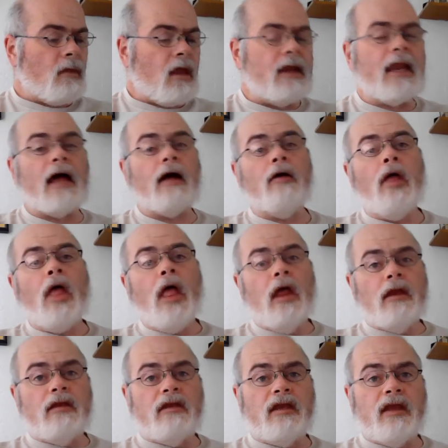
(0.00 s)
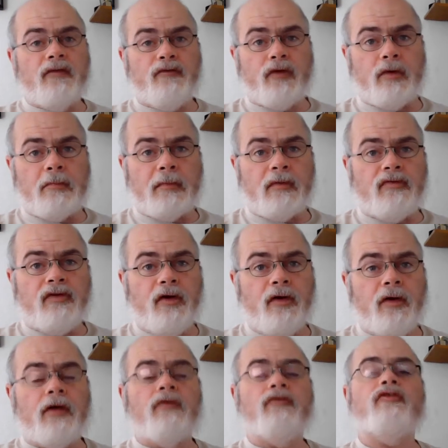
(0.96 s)
Now, different
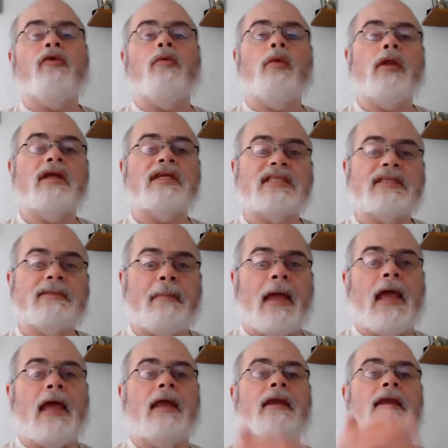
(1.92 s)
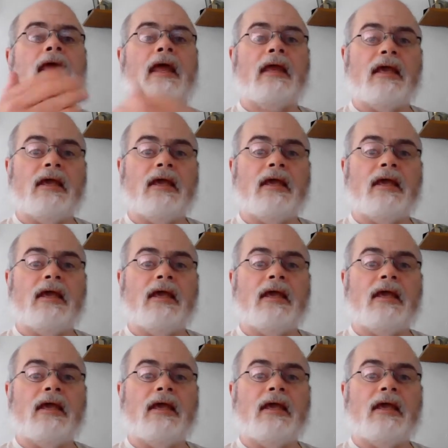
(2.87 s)
materials will expand